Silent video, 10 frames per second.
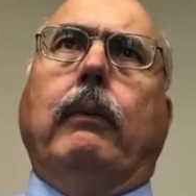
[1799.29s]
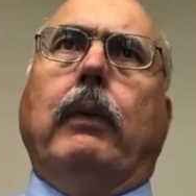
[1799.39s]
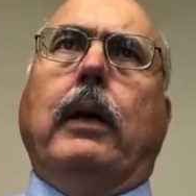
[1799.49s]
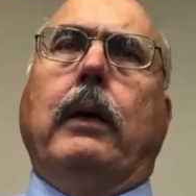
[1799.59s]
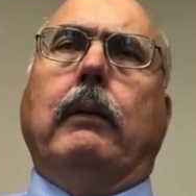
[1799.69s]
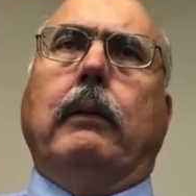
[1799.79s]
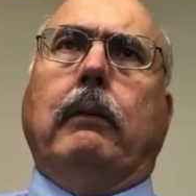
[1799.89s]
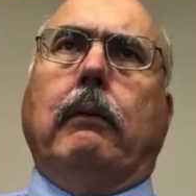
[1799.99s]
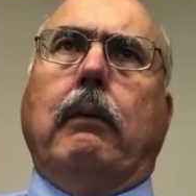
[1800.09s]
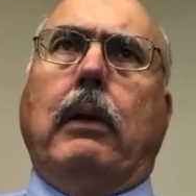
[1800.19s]
uh,
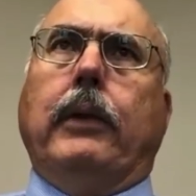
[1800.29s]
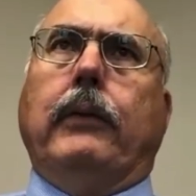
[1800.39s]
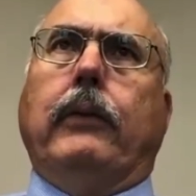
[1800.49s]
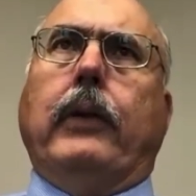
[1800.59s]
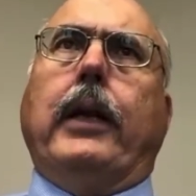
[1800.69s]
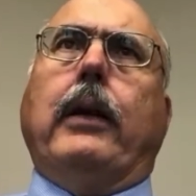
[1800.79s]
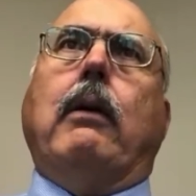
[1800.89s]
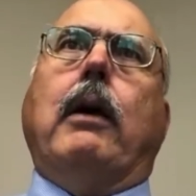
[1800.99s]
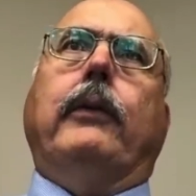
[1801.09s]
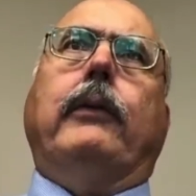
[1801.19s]
all-in sustaining
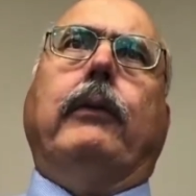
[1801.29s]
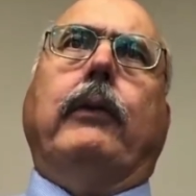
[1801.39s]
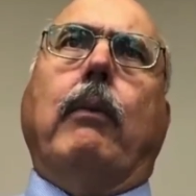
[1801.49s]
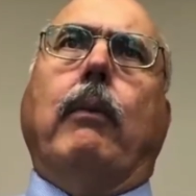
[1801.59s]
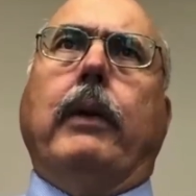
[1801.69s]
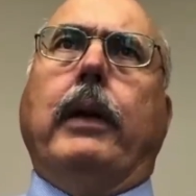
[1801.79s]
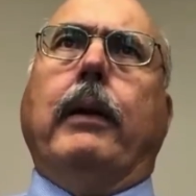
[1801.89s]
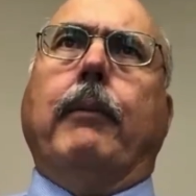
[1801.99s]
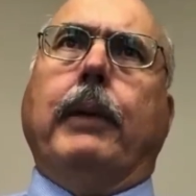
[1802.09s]
costs of some, and I'm